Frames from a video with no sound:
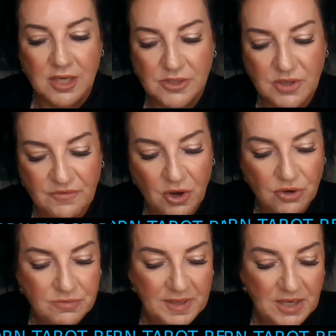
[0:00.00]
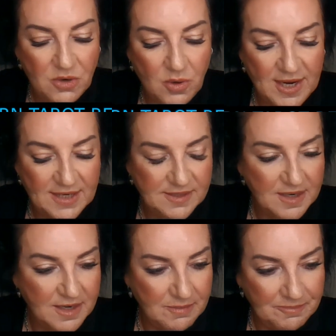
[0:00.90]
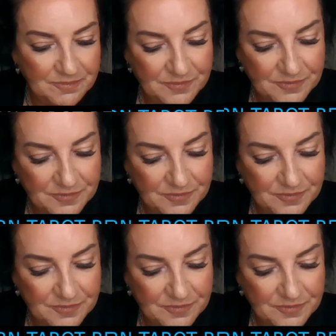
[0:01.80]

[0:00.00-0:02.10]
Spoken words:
So I have home and quiet time.